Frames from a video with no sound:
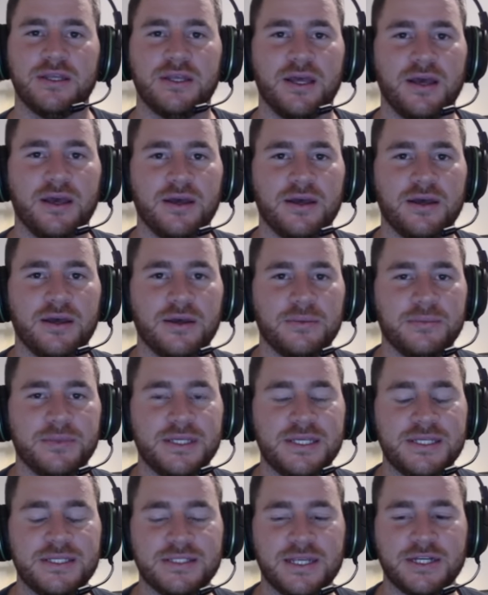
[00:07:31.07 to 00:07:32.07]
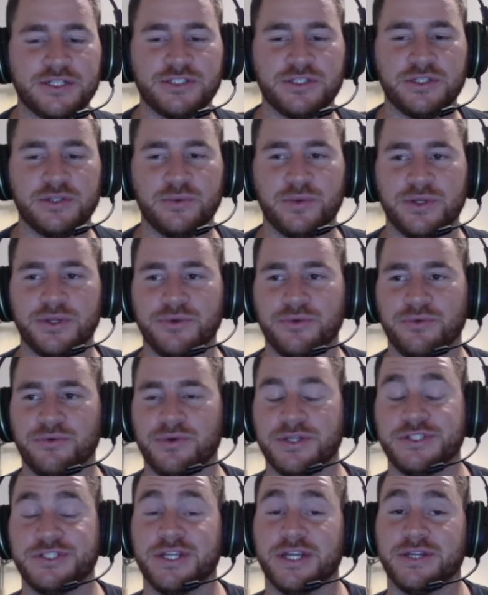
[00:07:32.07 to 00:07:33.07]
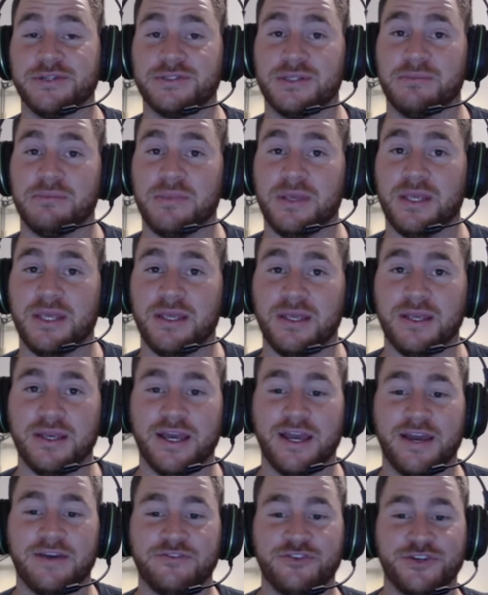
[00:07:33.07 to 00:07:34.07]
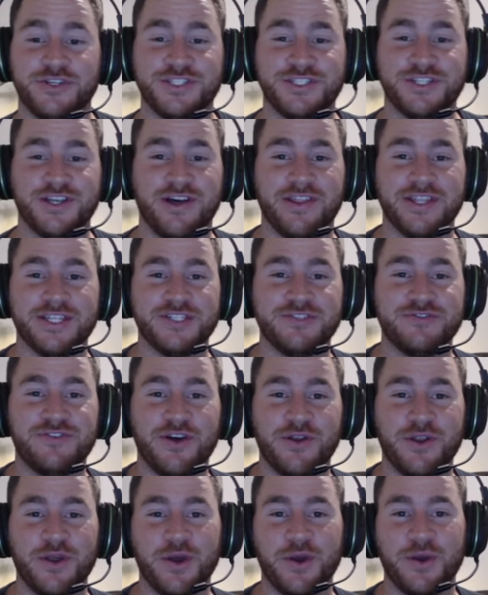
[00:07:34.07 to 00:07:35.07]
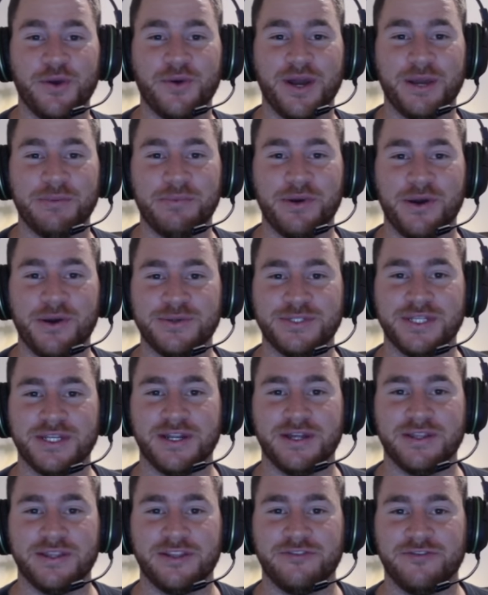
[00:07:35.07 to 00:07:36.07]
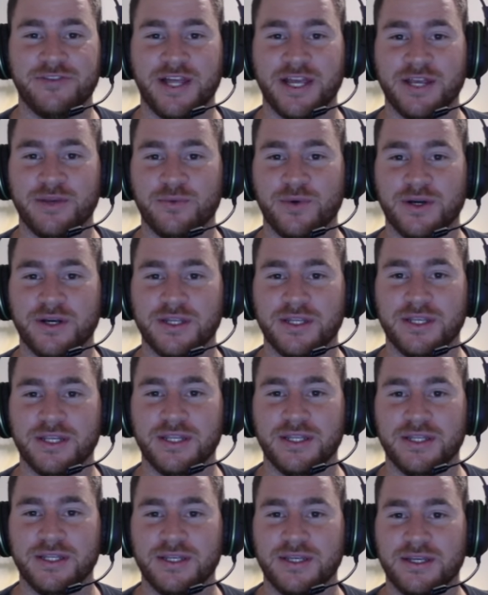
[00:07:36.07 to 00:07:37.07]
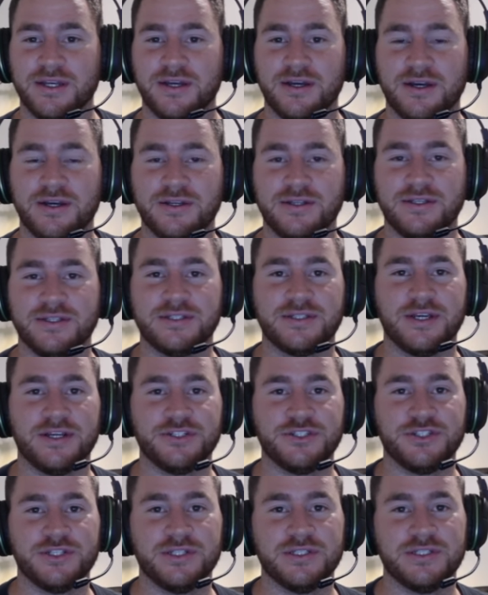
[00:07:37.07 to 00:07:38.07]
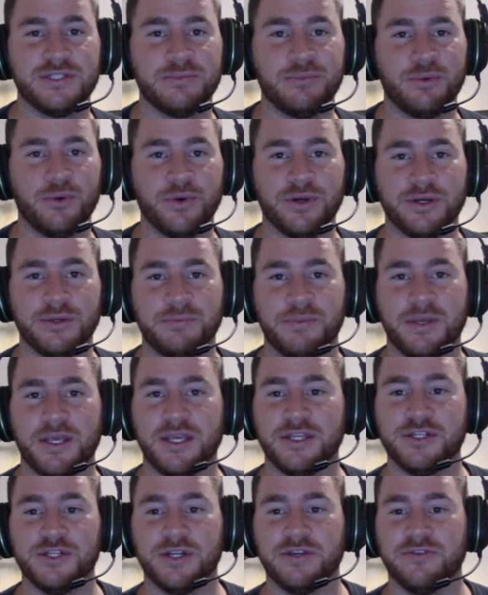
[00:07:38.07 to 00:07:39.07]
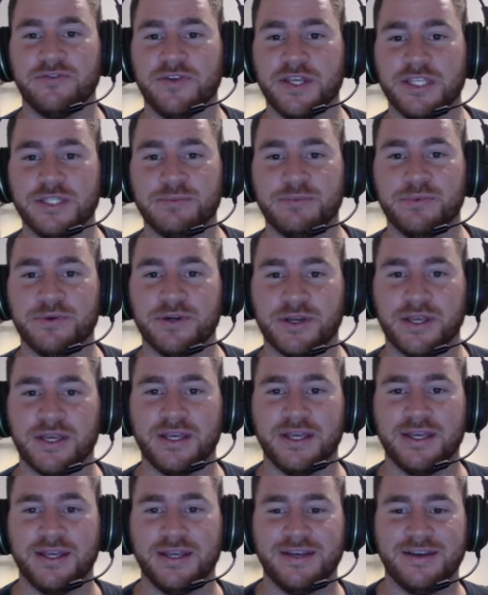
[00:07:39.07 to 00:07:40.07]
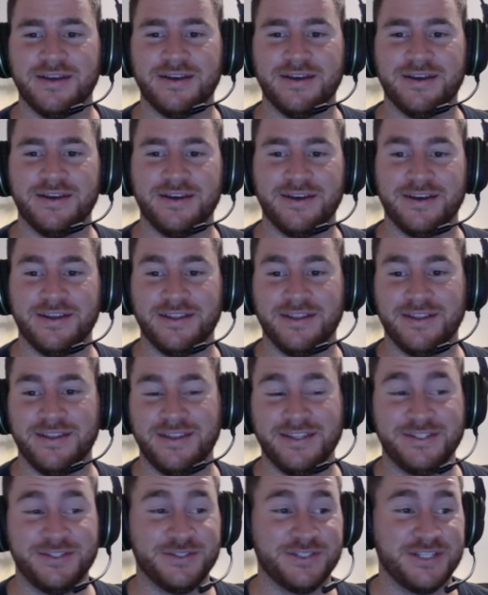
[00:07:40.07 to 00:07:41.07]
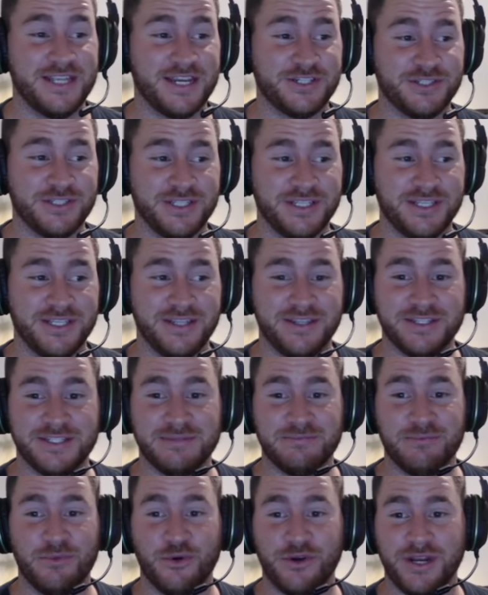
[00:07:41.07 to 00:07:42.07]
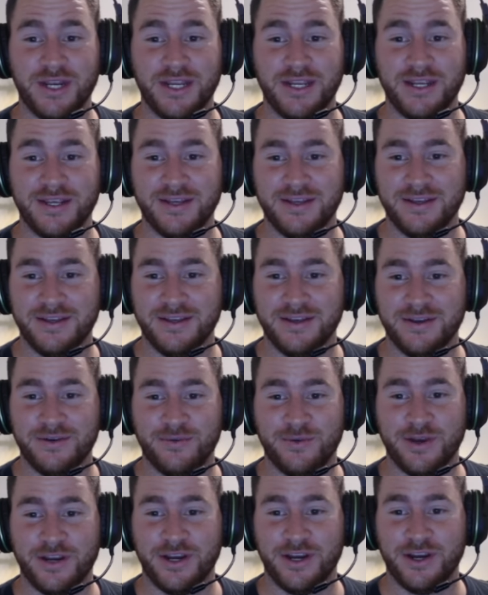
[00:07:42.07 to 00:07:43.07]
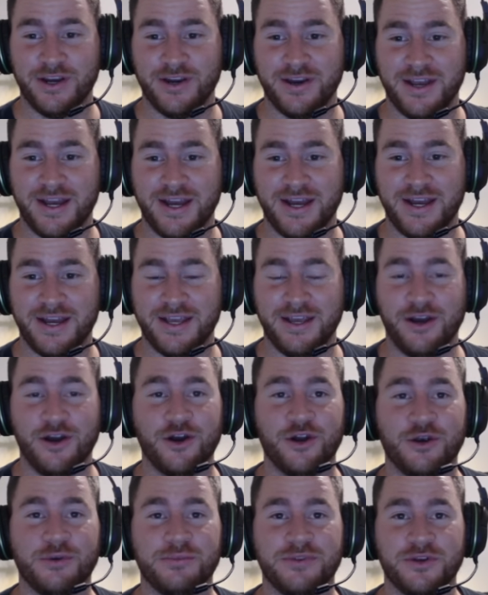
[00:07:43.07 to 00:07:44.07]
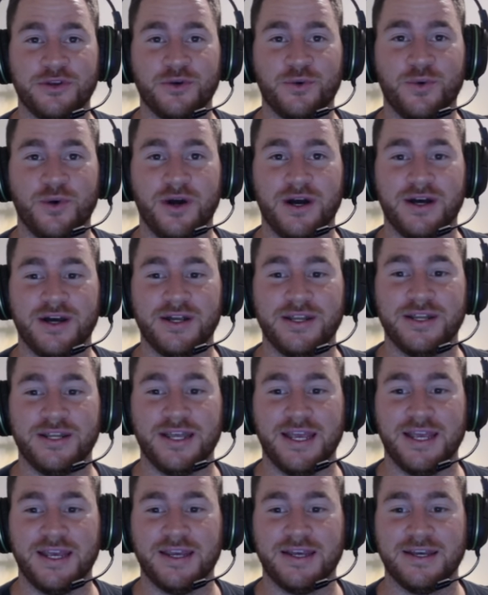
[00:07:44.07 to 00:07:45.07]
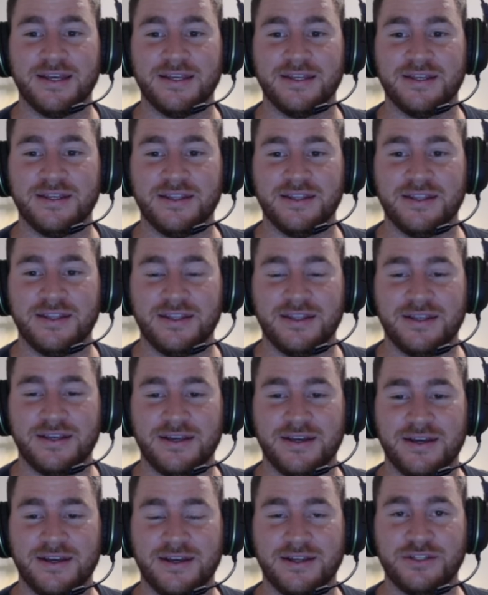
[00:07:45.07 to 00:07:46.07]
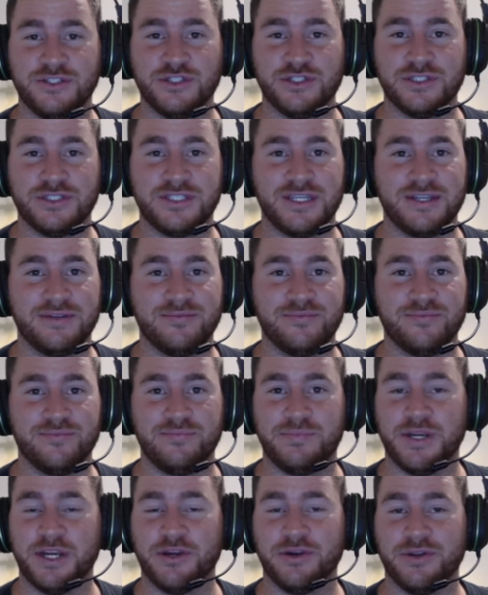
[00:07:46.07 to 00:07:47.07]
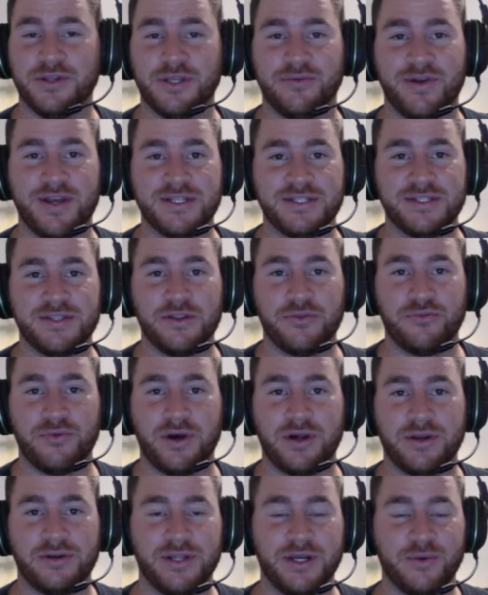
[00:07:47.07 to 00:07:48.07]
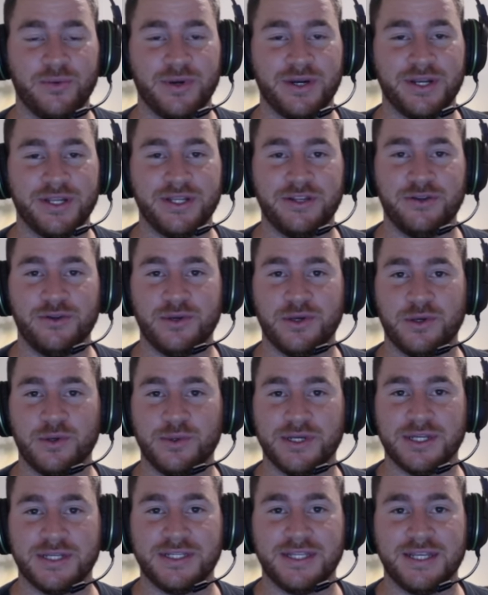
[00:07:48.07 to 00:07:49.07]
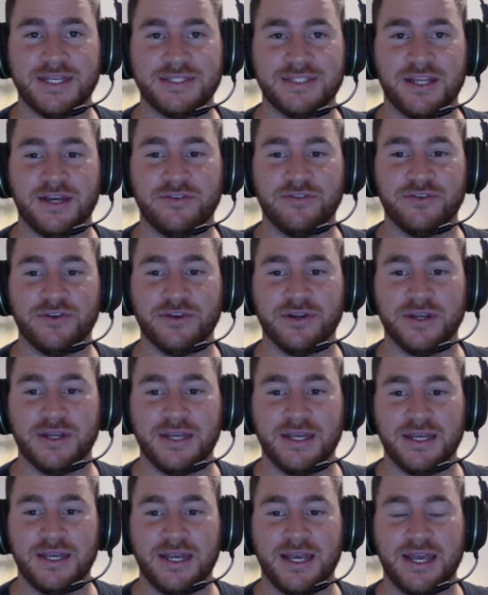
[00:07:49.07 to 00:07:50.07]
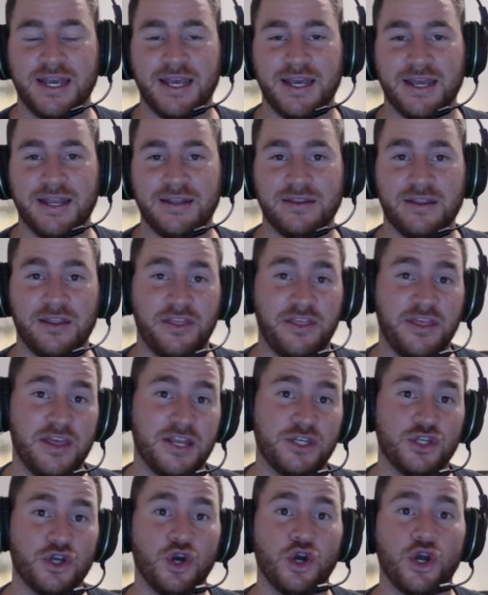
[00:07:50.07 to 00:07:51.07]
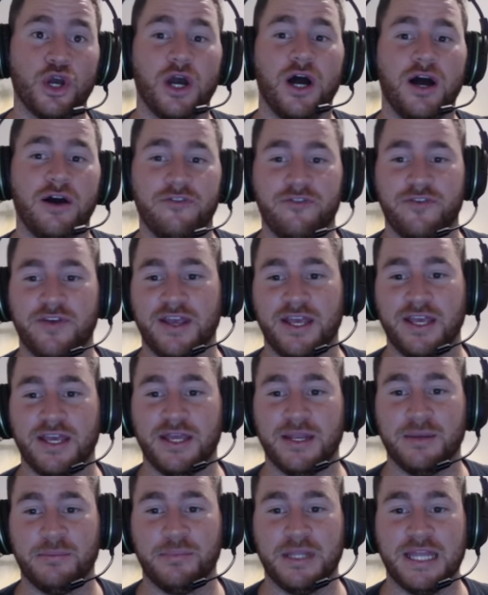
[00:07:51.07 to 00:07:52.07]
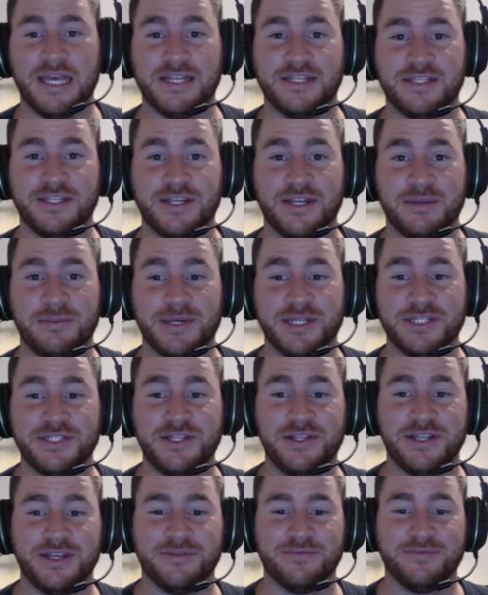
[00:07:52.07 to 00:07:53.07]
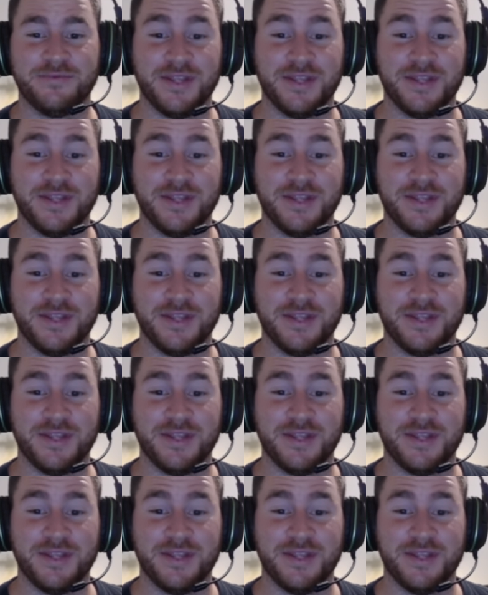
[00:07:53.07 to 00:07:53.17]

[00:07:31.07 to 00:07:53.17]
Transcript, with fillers: He's actually the one who reached out to me after he saw this photo I posted on the Flight One discussion support page on Facebook. This is actually this morning where I armed the quad and just barely raising the throttle. I wanted to do a quick test hover and the thing took off and planted into my ceiling.